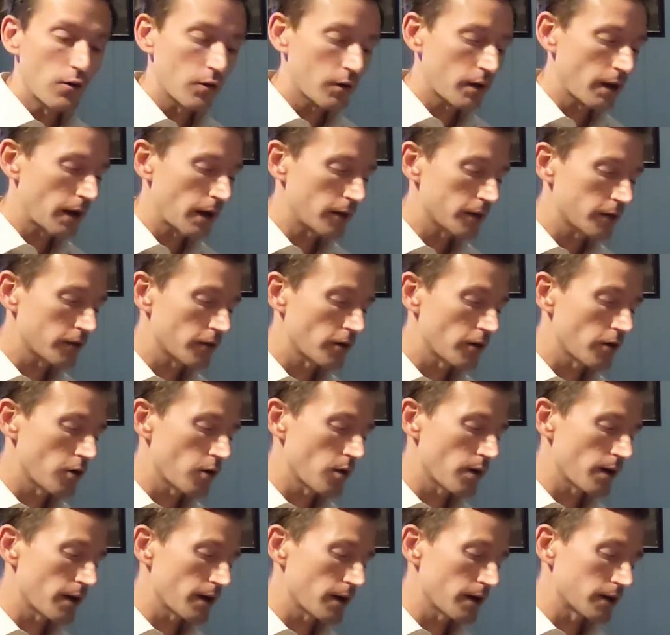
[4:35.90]
Okay,
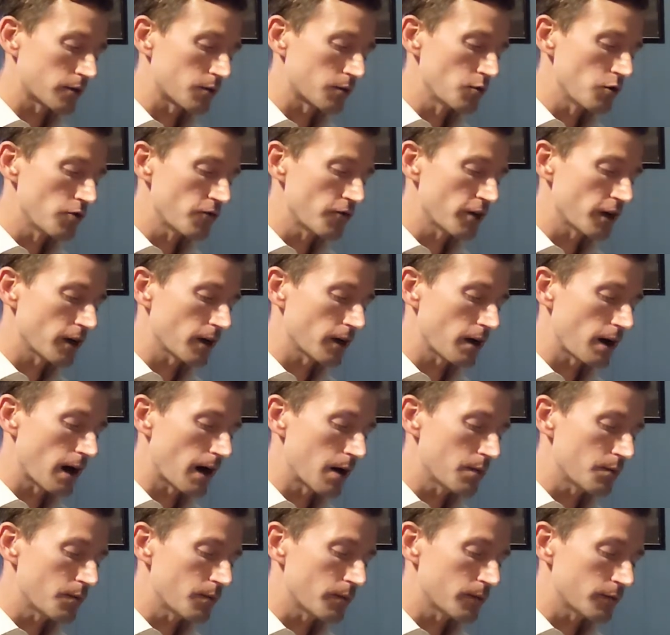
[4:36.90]
so it's moving
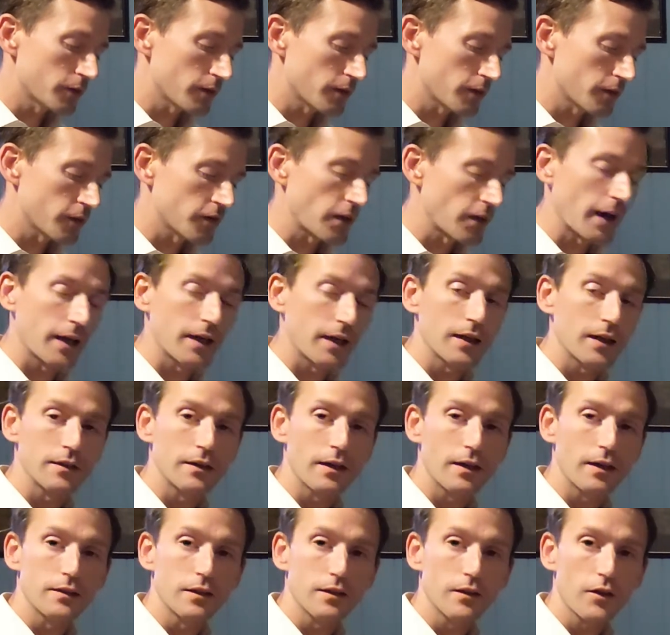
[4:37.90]
up to the 2nd,
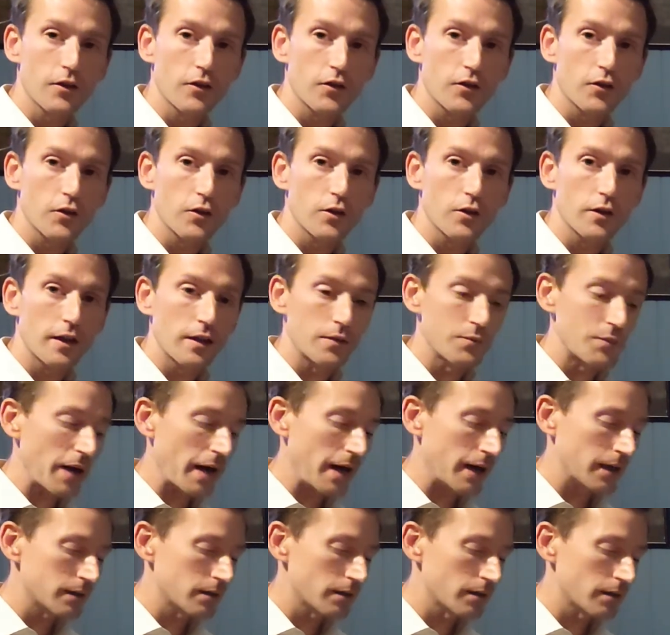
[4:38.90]
then to the 3rd, then
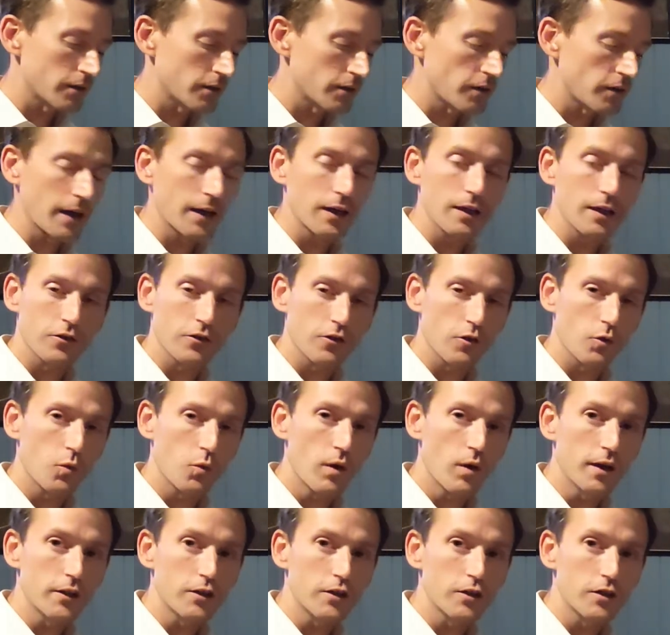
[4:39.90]
back to the 2nd. So
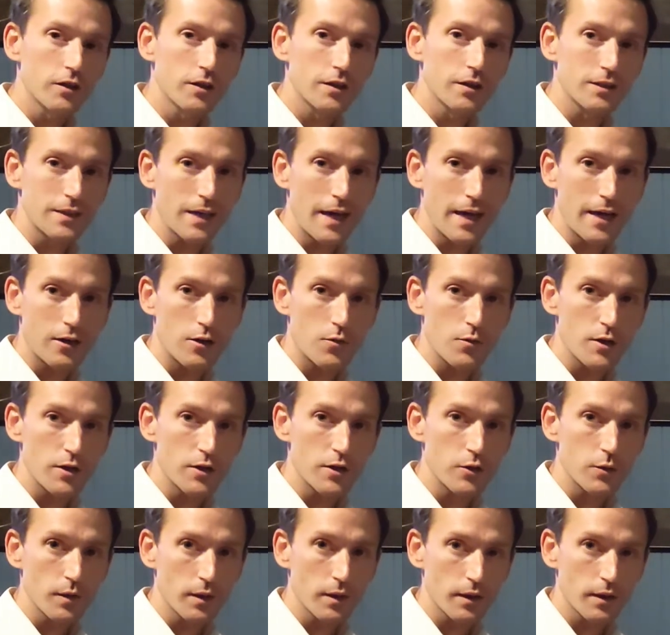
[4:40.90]
what should the tenor be
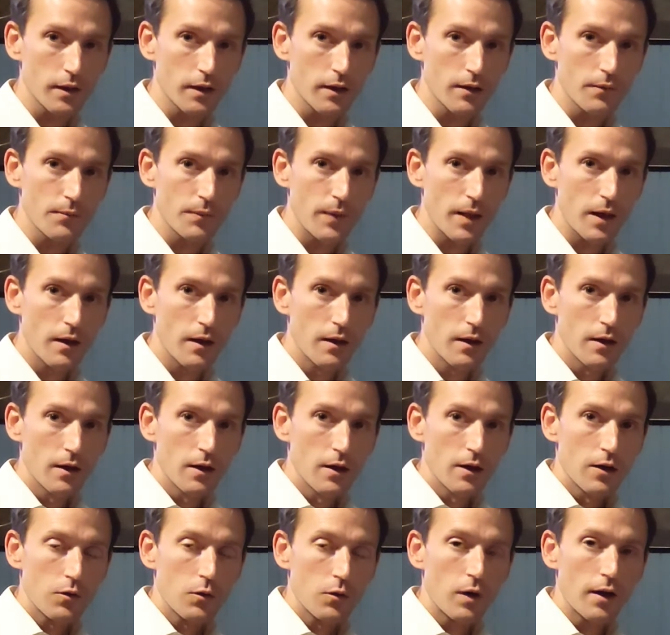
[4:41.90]
doing there?
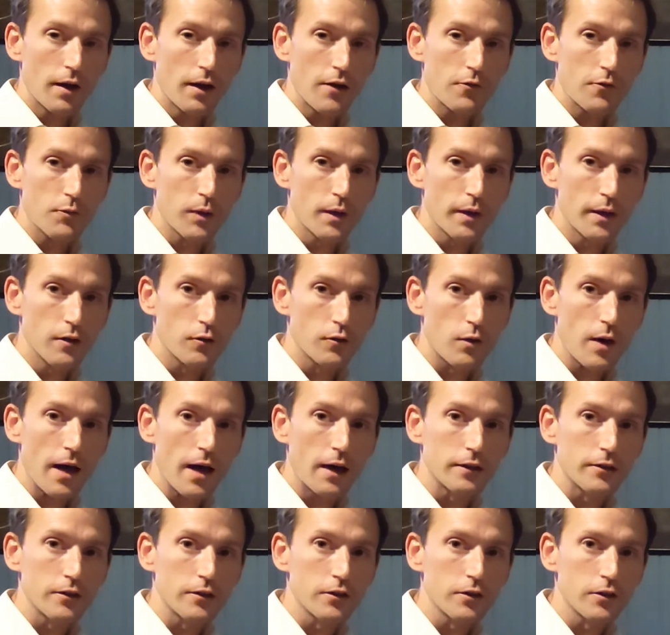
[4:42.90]
Well, I've played
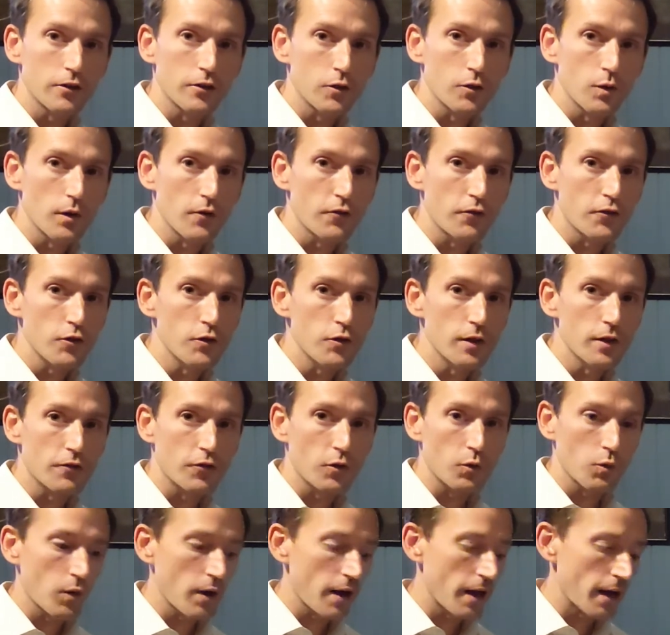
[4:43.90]
around. You could do it a few
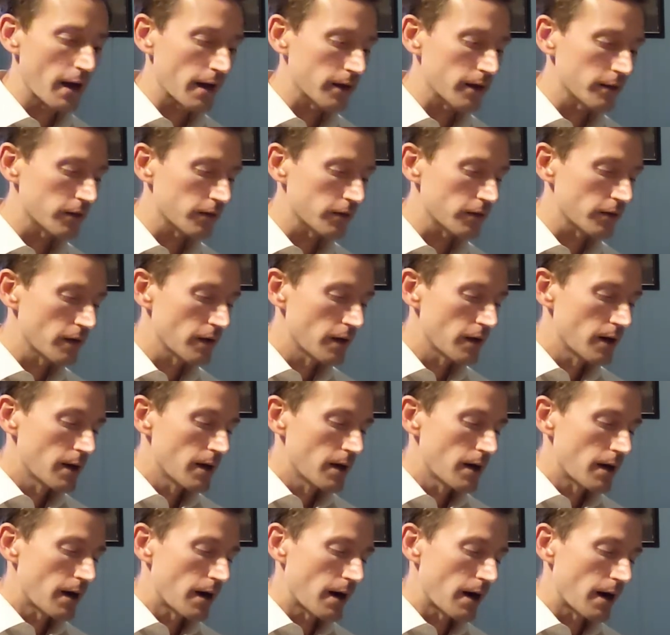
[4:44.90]
different ways.
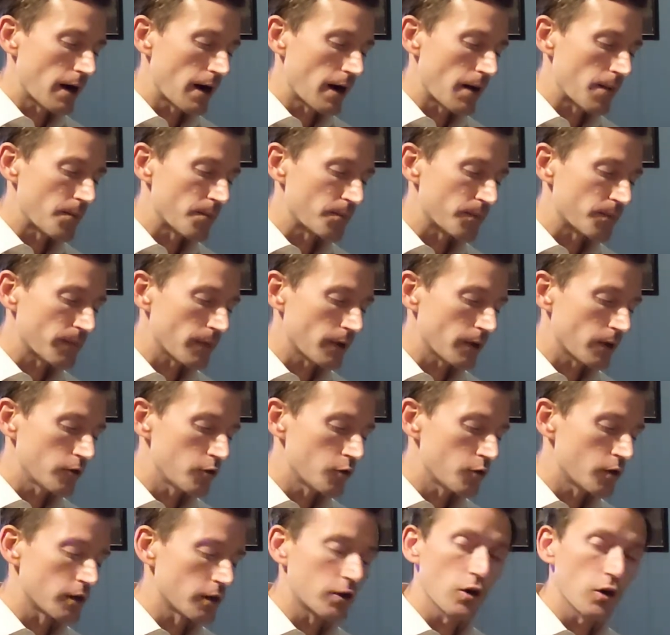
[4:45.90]

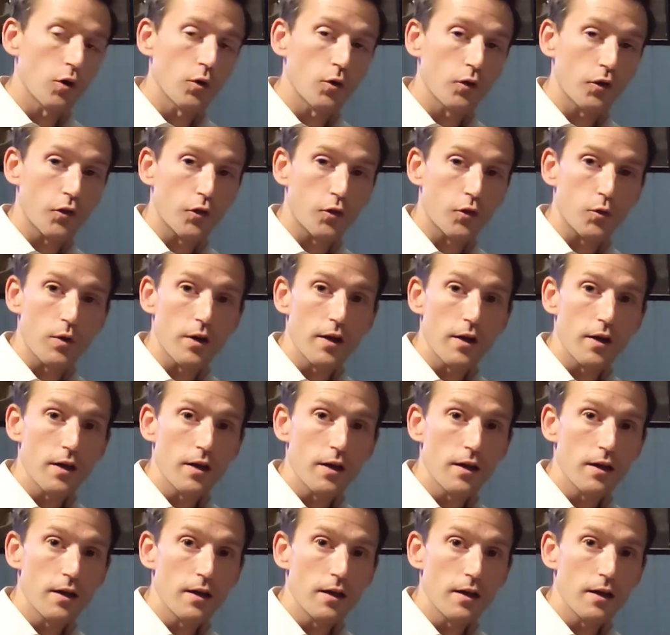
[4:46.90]
You could go
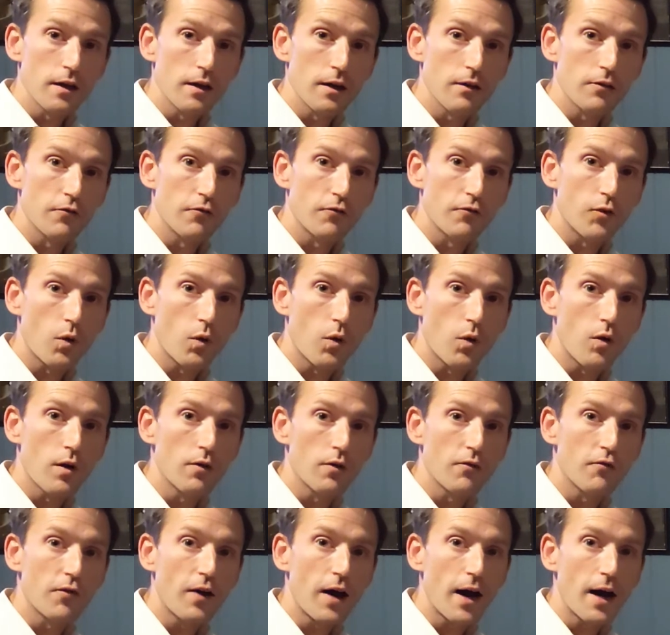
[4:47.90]
3,
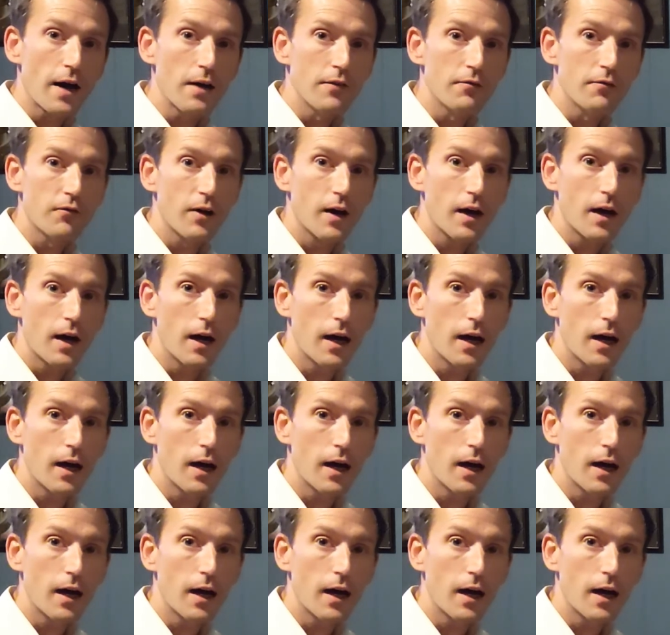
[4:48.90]
4, 5,